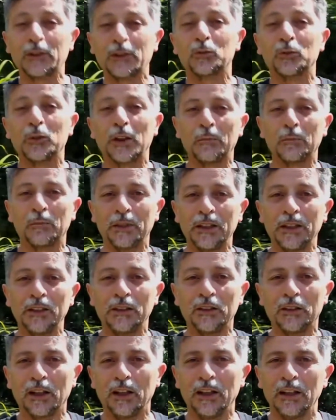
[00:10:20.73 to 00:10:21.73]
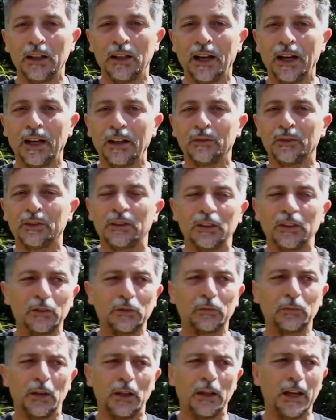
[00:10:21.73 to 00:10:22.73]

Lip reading: you may say, Moisés,